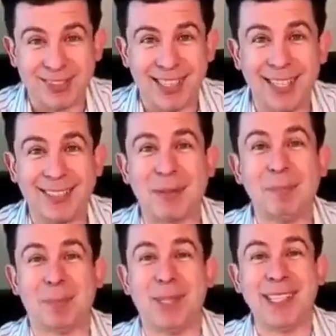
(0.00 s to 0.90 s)
and it's
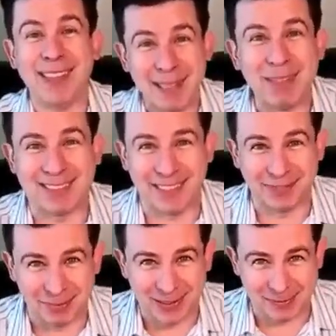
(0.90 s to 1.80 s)
completely missing
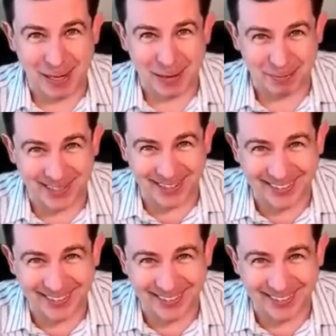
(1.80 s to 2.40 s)
from this paper.